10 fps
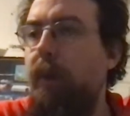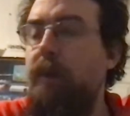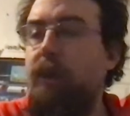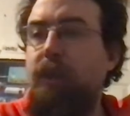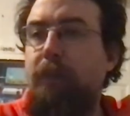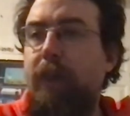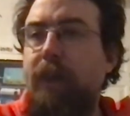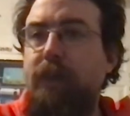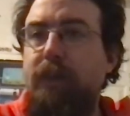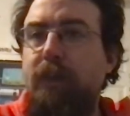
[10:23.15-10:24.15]
takes a bad
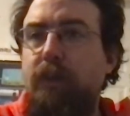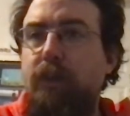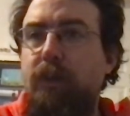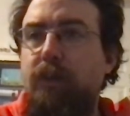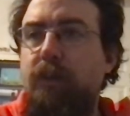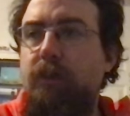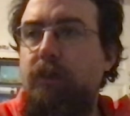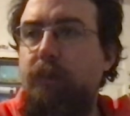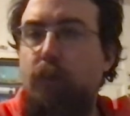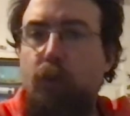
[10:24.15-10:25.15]
seat to just
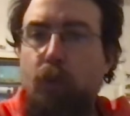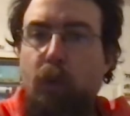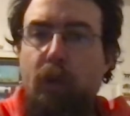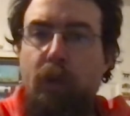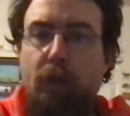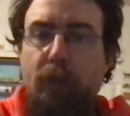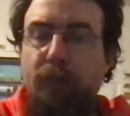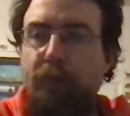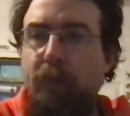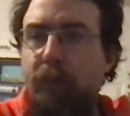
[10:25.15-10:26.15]
pure
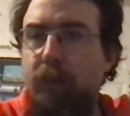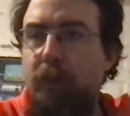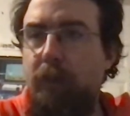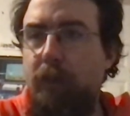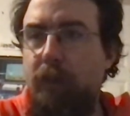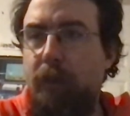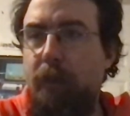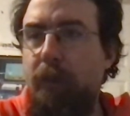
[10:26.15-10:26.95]
fun. I mean, like,